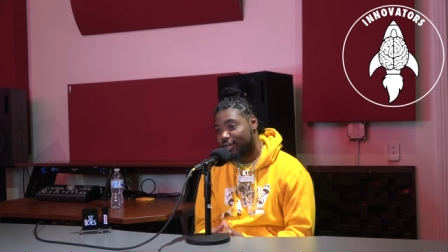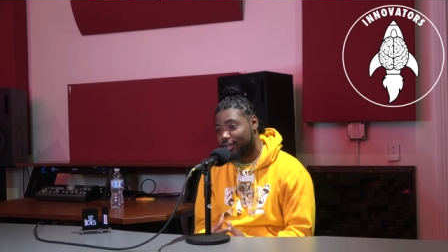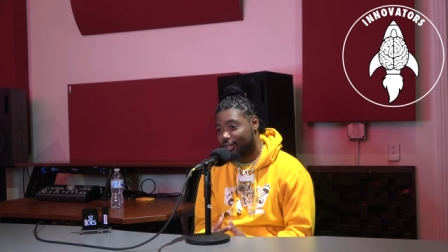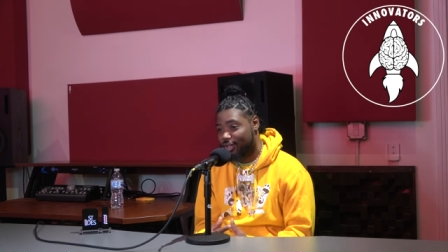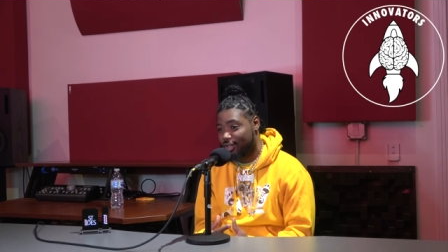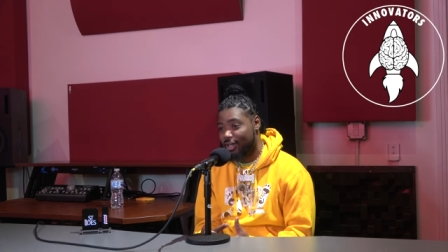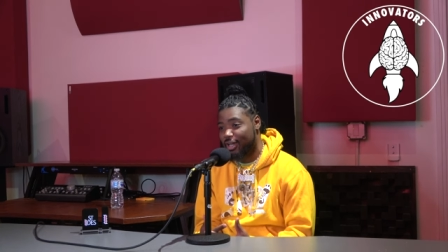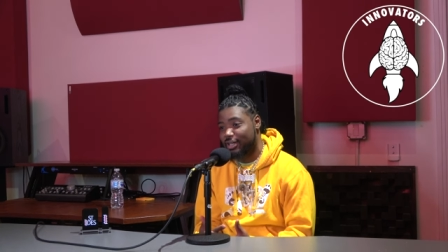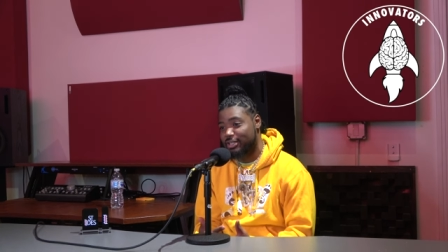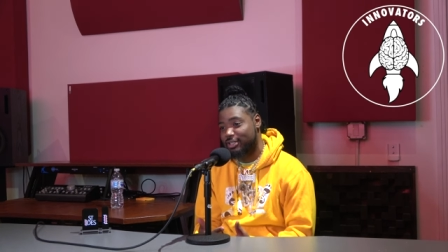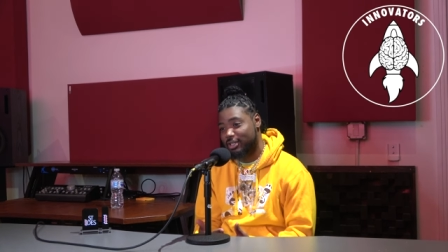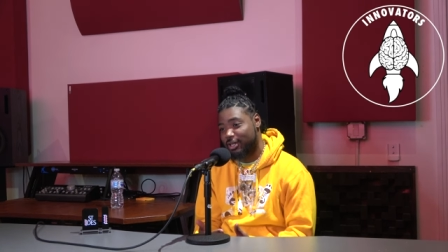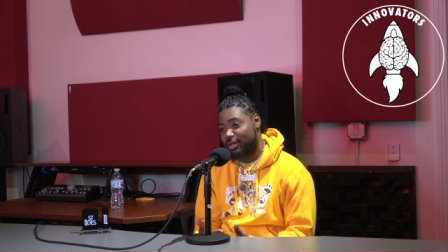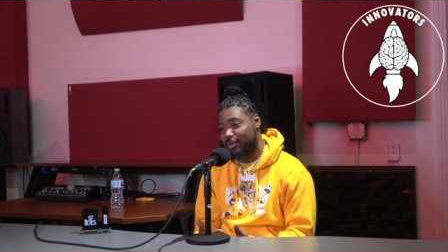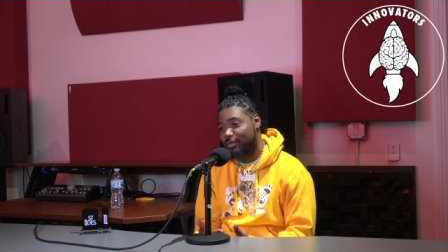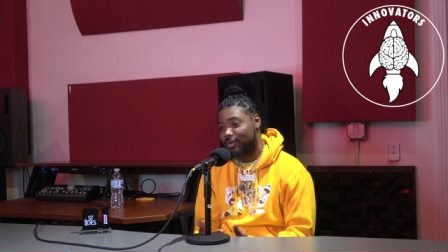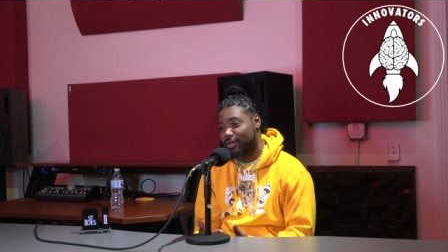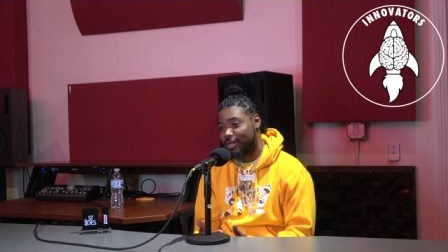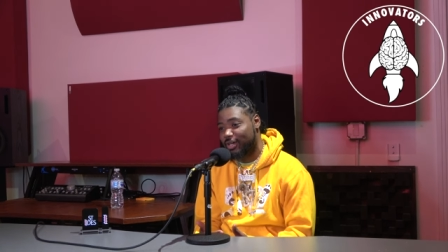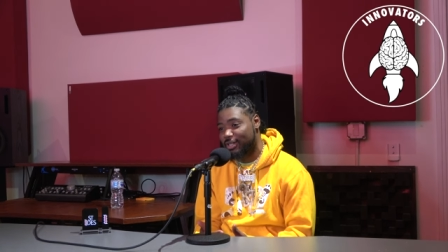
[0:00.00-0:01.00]
Yeah. And I
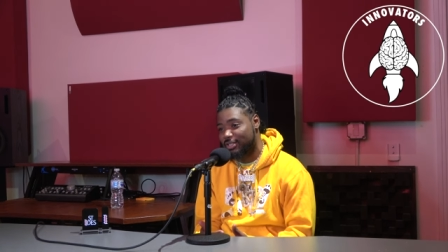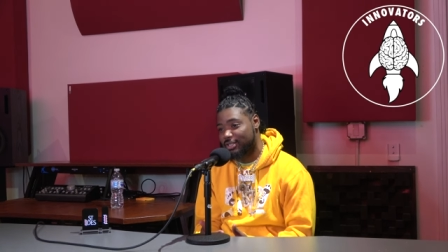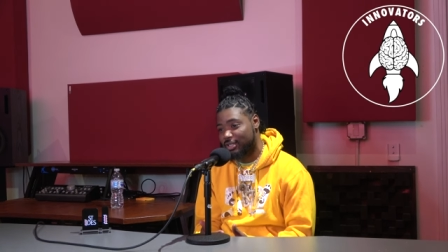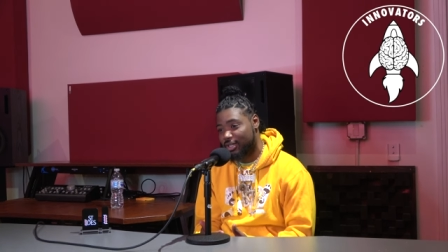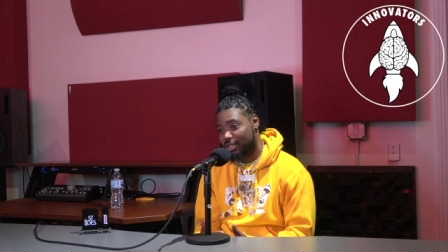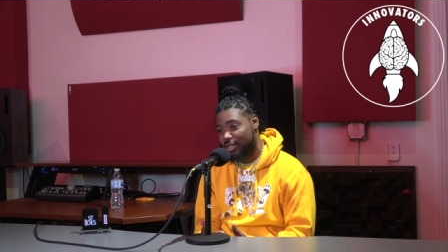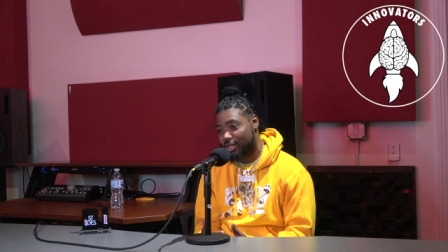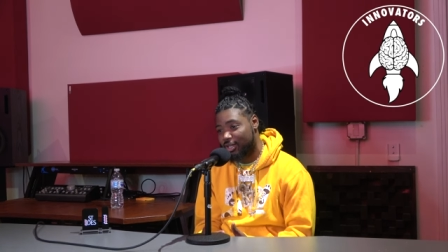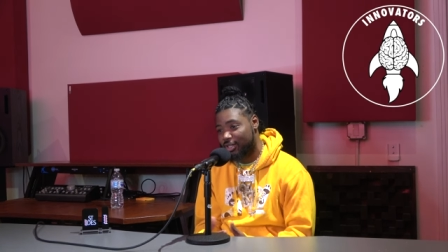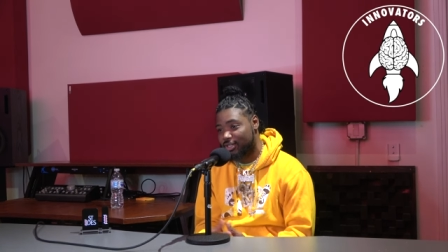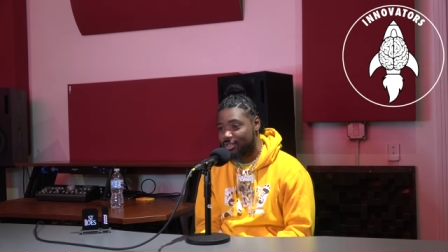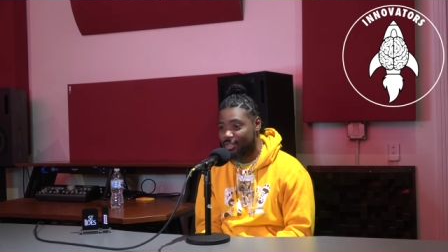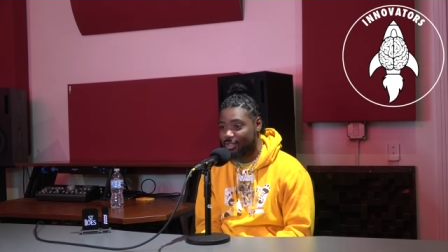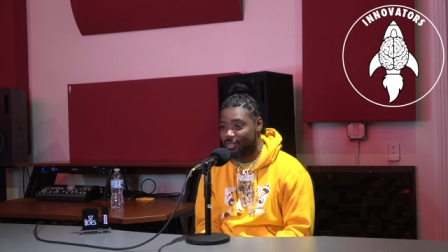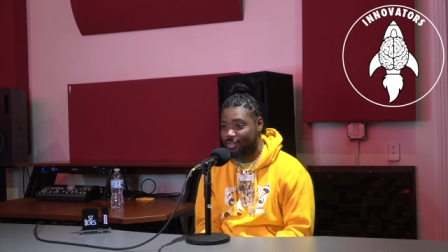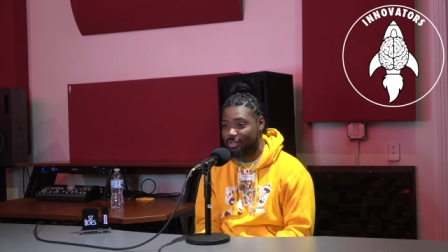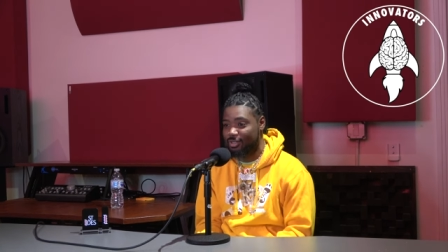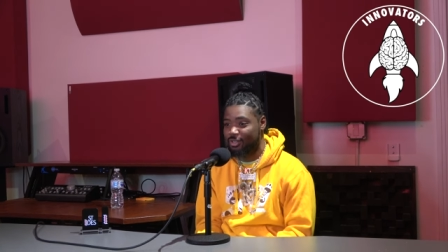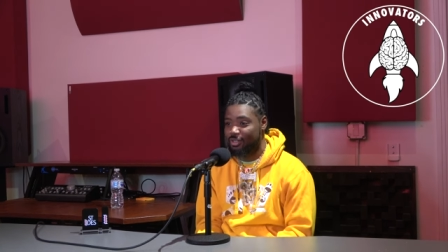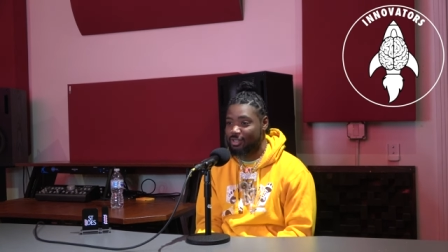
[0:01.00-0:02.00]
said what I said.
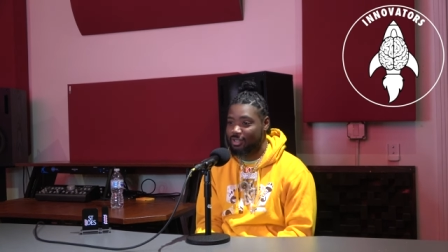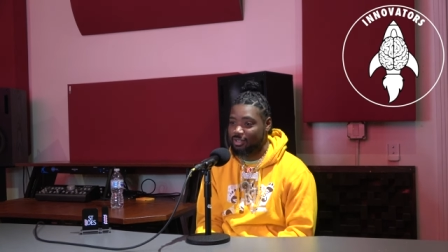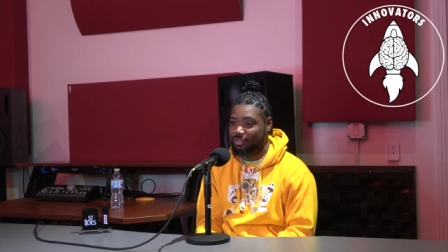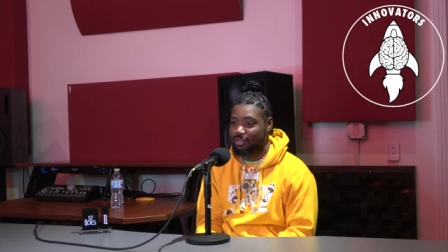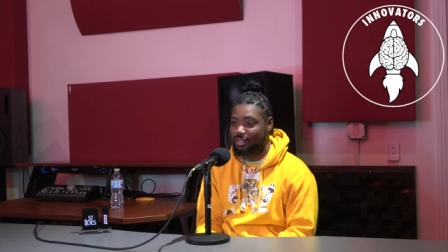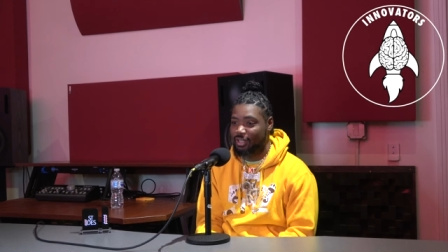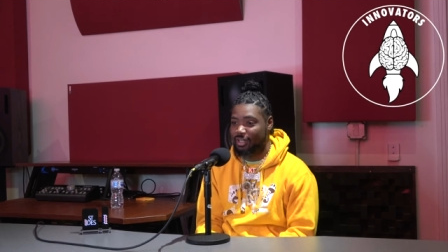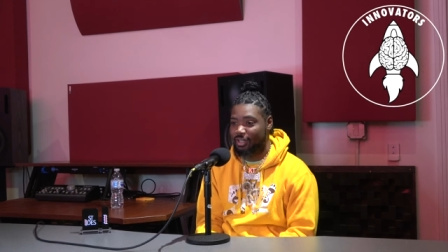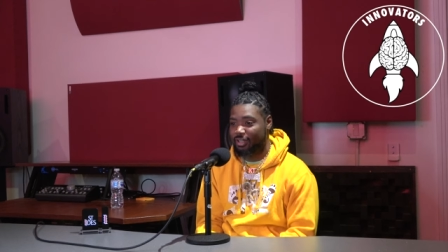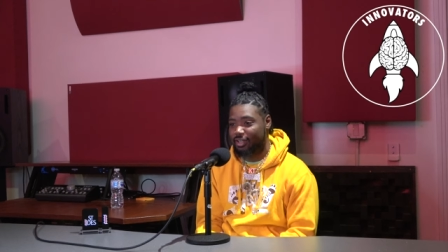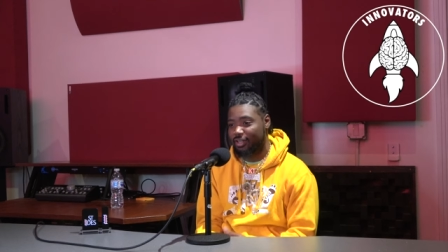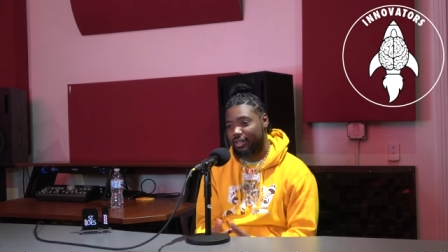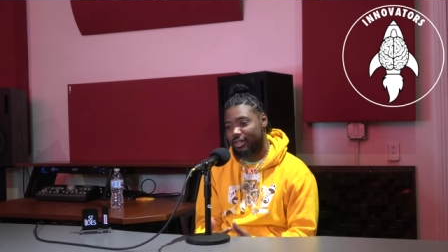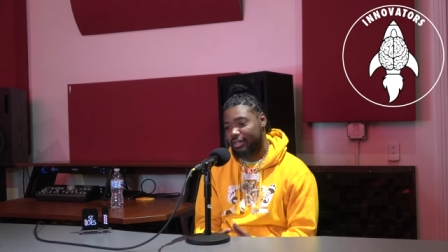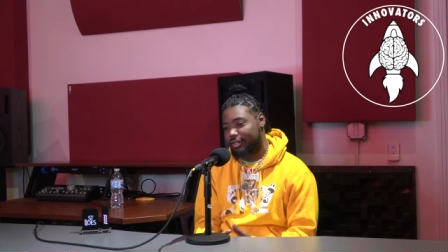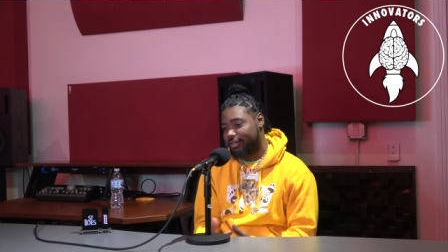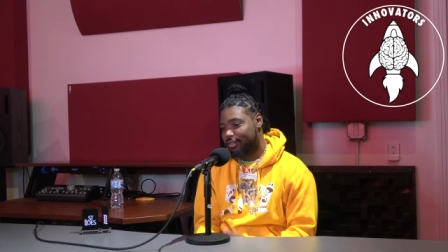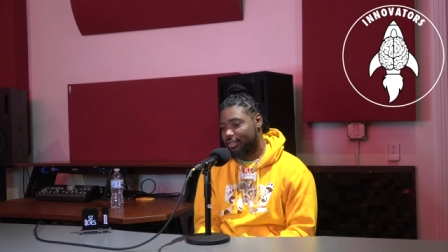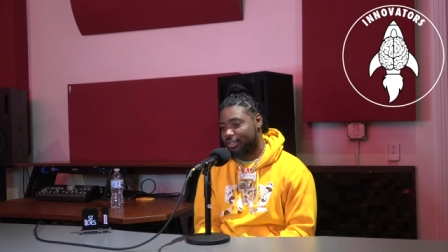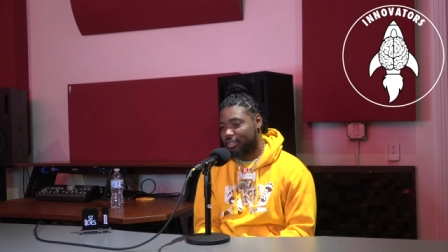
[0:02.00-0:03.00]
So yeah. you know, like
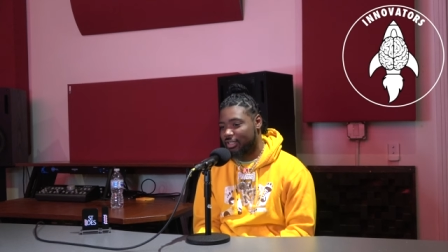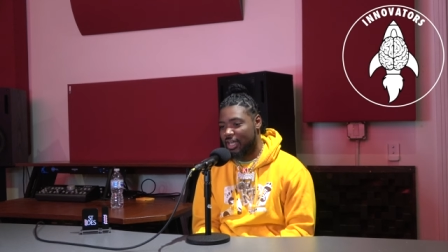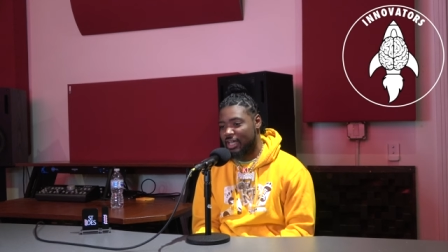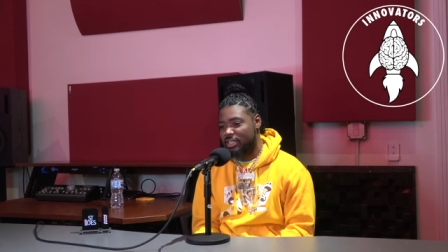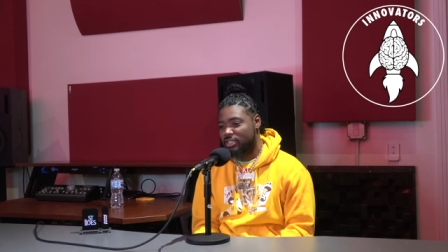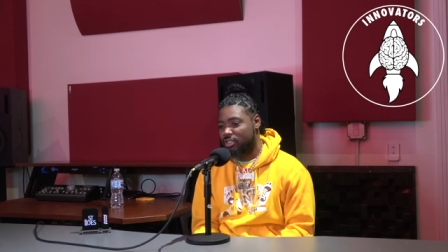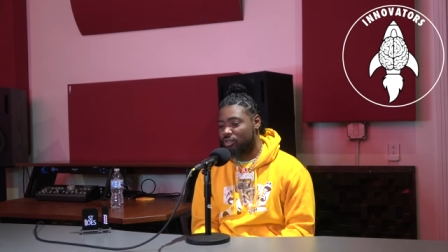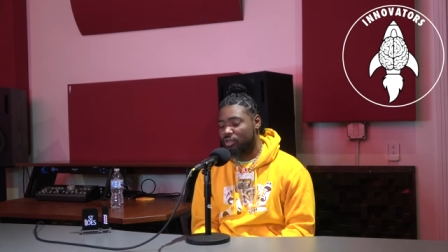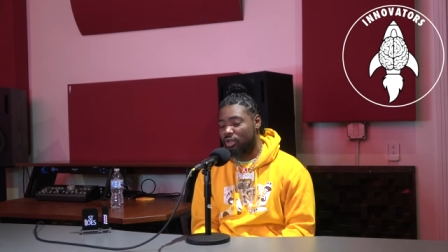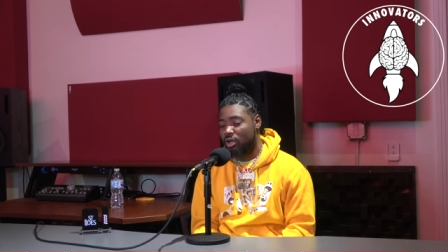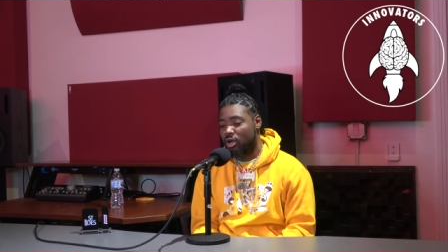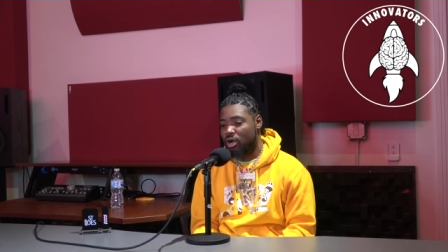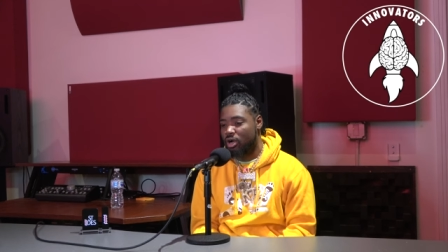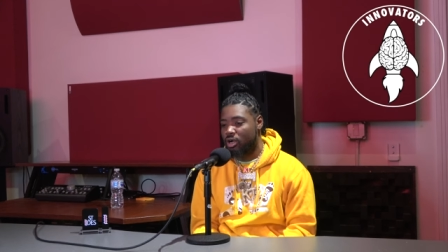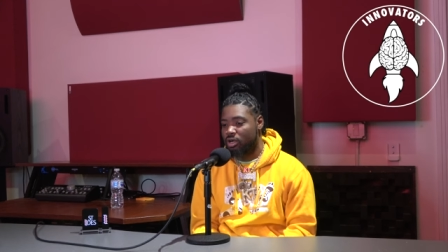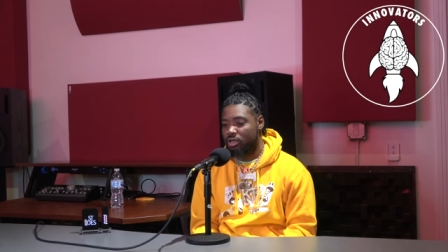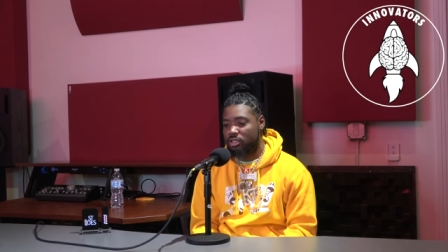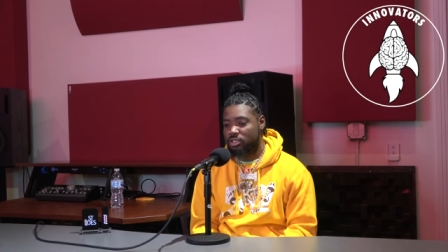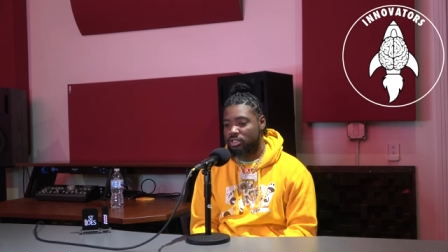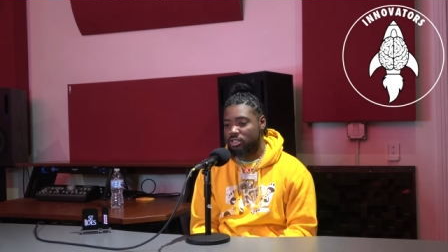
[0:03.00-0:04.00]
that's on the
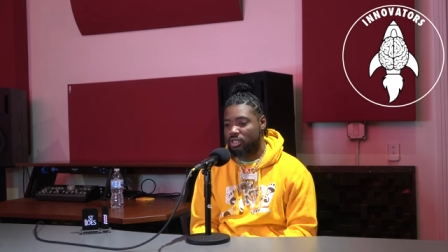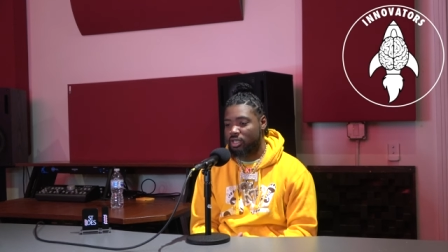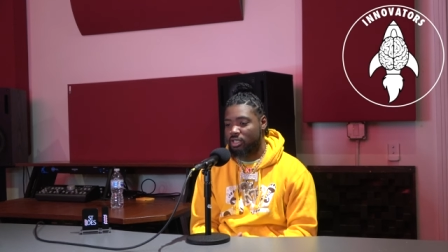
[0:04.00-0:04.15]
artist.